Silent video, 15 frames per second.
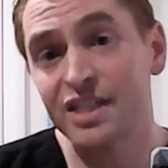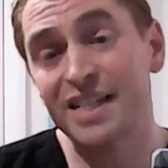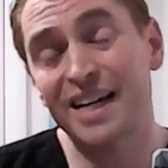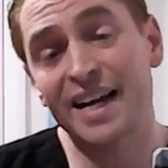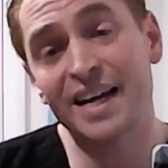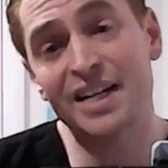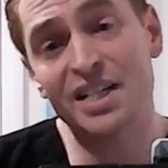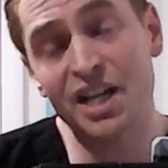to
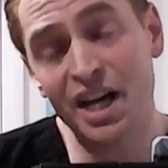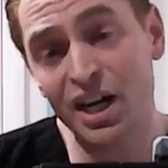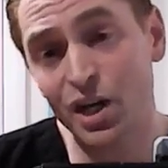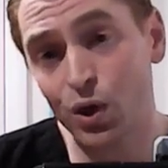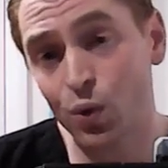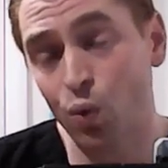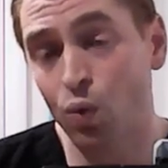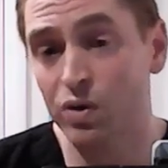
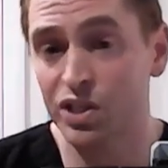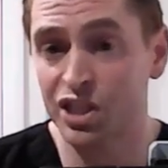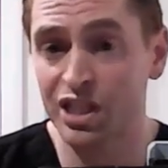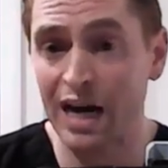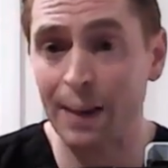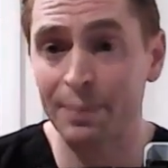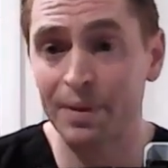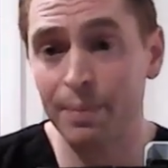continue or
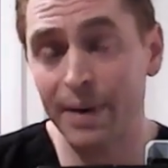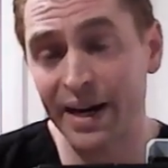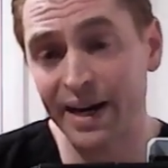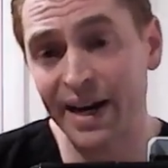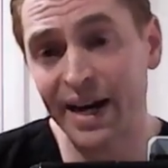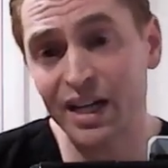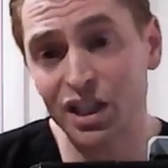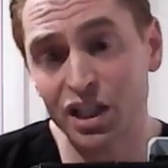stop the
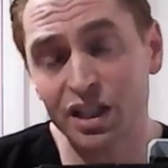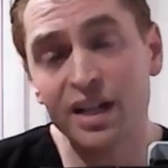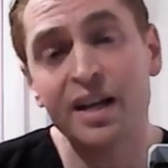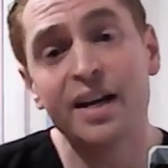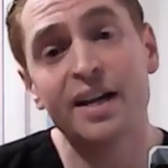medication.